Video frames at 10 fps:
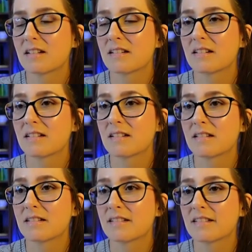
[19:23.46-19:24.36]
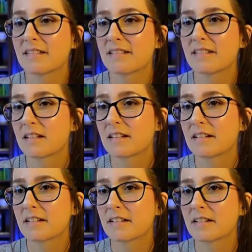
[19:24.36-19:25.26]

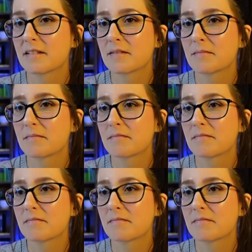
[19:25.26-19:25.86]
This person isn't speaking.